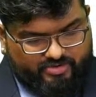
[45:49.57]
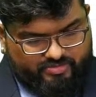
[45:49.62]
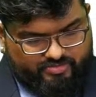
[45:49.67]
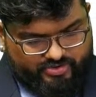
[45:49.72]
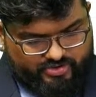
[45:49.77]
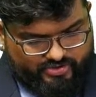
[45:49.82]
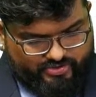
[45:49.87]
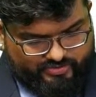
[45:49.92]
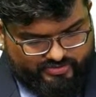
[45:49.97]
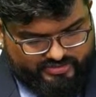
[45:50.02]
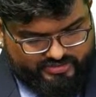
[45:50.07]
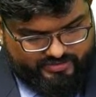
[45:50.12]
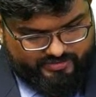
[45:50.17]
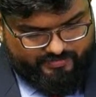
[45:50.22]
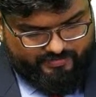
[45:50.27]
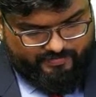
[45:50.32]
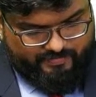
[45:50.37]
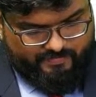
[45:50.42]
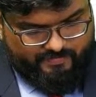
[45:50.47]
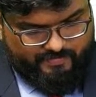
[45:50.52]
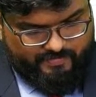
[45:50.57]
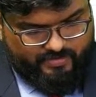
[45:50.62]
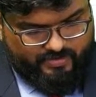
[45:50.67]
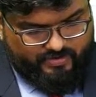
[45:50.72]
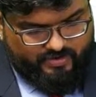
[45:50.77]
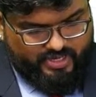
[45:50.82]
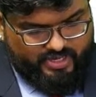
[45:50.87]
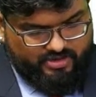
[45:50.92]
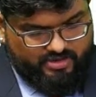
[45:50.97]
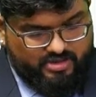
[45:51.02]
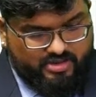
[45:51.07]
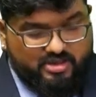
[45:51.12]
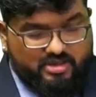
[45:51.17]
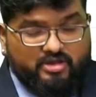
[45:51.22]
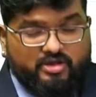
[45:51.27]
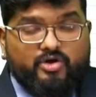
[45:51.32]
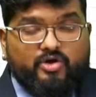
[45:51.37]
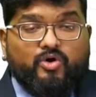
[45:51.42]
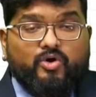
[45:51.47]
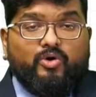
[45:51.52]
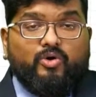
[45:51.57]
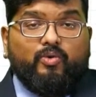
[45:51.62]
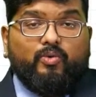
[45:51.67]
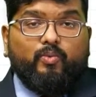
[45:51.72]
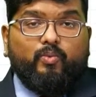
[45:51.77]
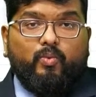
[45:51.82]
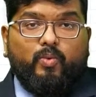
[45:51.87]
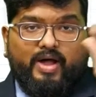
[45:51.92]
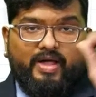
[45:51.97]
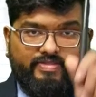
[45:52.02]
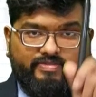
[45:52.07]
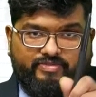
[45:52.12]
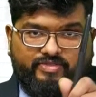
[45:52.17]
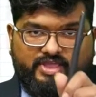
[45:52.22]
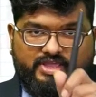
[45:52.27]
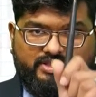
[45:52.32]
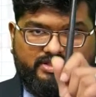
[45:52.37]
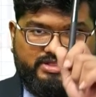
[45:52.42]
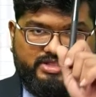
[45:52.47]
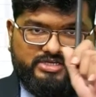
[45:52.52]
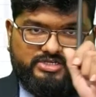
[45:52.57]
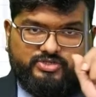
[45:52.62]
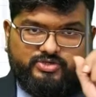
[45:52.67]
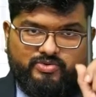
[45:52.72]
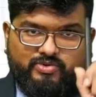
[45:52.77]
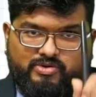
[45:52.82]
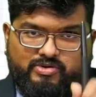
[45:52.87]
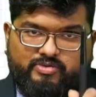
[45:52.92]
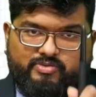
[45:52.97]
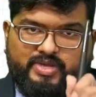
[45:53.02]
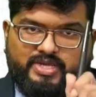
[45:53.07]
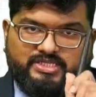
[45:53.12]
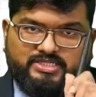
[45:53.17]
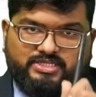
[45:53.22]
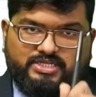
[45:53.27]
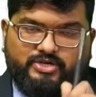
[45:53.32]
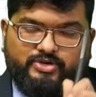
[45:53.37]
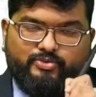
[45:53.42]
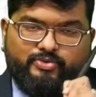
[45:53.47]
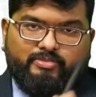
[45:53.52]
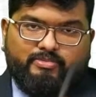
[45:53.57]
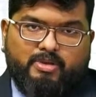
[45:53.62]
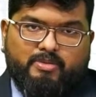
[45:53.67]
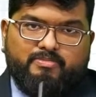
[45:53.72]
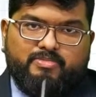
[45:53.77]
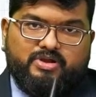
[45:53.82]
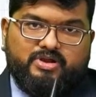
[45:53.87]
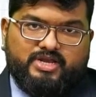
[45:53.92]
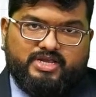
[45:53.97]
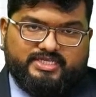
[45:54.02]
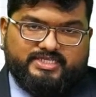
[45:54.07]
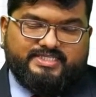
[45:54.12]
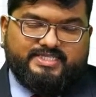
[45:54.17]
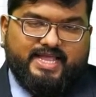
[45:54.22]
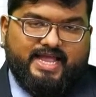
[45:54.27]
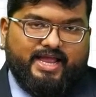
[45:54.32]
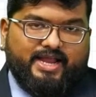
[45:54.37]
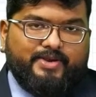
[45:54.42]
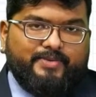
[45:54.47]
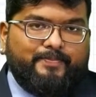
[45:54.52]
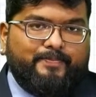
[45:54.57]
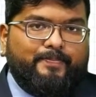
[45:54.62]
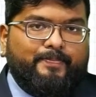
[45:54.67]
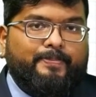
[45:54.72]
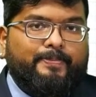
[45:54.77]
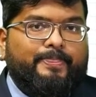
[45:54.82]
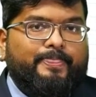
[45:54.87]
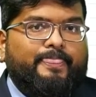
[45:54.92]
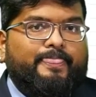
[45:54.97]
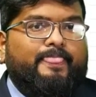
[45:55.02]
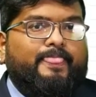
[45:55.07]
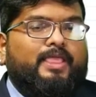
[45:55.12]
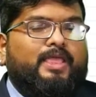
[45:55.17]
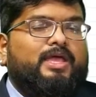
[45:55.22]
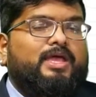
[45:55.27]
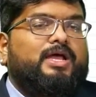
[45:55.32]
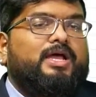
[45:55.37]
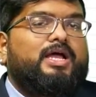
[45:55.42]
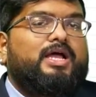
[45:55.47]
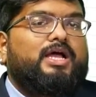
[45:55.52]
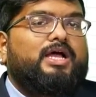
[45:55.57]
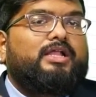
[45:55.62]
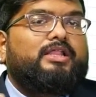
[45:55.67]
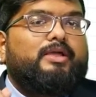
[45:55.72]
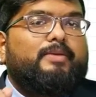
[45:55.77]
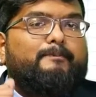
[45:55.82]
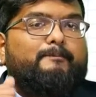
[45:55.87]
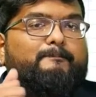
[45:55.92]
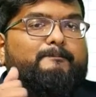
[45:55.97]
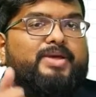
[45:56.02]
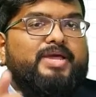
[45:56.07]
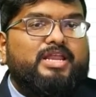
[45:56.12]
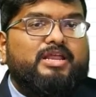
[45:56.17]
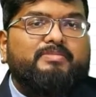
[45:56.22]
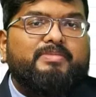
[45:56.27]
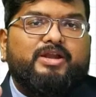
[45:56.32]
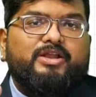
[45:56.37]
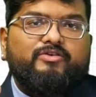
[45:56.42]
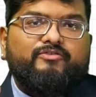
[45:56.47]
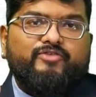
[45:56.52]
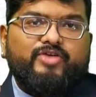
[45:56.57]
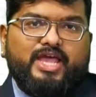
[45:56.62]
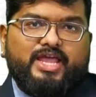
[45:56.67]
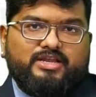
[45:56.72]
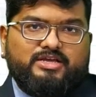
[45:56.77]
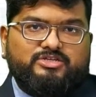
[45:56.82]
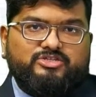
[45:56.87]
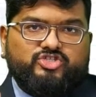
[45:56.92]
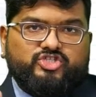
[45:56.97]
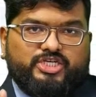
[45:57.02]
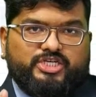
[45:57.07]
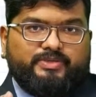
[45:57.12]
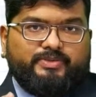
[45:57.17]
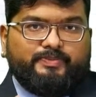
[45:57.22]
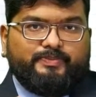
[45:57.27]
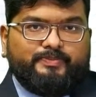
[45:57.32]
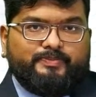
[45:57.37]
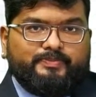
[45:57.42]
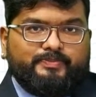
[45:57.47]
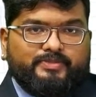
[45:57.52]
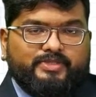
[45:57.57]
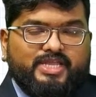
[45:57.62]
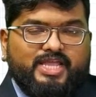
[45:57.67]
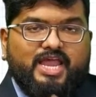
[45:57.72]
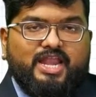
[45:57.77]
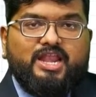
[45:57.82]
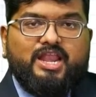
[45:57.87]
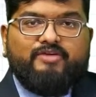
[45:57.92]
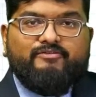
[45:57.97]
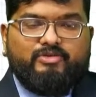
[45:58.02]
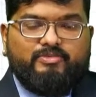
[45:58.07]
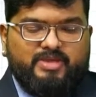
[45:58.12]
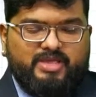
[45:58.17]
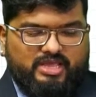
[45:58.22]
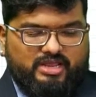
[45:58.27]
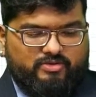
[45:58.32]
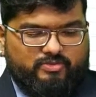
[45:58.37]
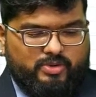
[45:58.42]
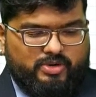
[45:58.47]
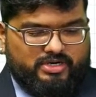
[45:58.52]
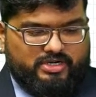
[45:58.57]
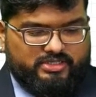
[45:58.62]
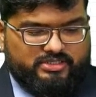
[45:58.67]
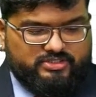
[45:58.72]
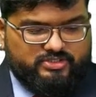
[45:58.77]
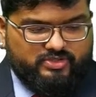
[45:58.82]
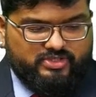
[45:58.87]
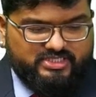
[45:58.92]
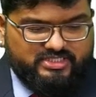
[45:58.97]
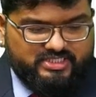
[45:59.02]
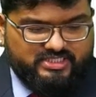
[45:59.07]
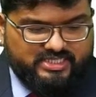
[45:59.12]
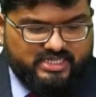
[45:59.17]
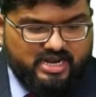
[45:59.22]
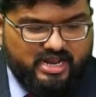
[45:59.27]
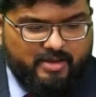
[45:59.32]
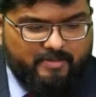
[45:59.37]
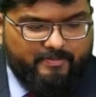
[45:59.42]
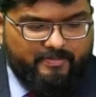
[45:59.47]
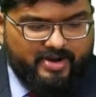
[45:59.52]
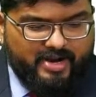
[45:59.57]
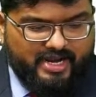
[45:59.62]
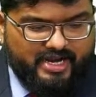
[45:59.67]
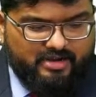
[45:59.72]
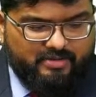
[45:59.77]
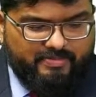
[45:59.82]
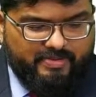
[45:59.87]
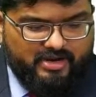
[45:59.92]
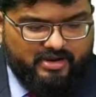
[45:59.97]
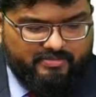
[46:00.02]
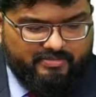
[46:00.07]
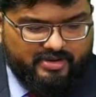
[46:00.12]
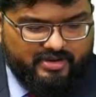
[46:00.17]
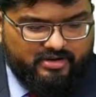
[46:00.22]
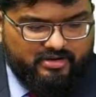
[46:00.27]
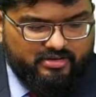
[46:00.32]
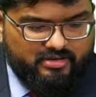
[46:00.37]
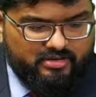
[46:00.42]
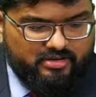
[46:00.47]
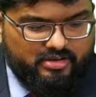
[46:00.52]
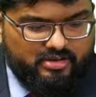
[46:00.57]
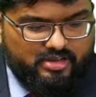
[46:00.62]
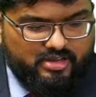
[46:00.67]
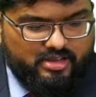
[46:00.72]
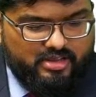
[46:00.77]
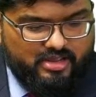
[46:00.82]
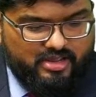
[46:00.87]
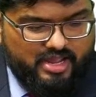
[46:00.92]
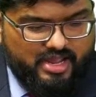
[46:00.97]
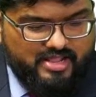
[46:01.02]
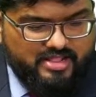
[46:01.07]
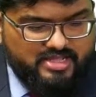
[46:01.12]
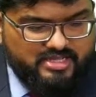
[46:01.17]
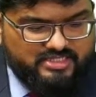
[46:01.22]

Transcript: producer. Okay. One thing that you always need to remember is that the pyramid of energy can never be inverted. So this is an upright pyramid and